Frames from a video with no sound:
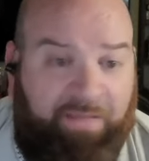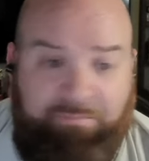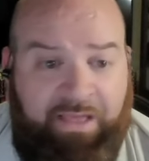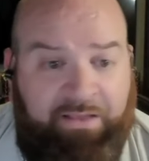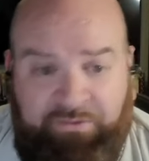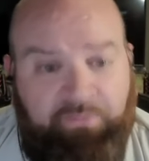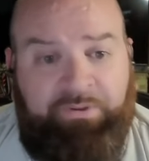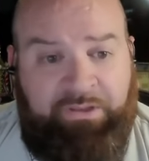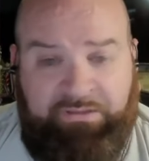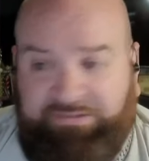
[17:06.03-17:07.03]
and I'm not
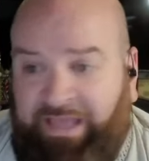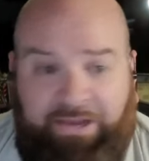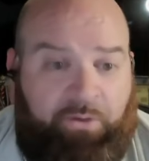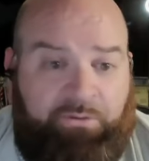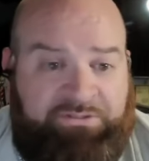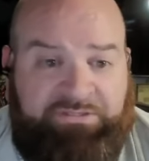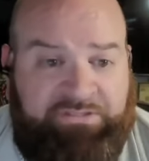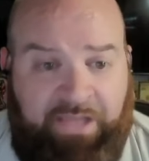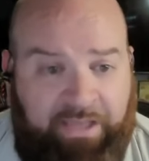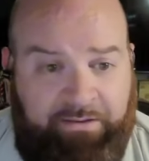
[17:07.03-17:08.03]
doing it because I know
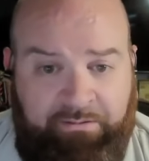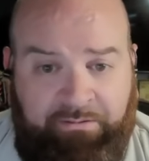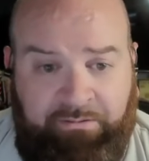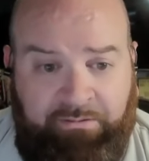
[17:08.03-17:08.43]
she's not.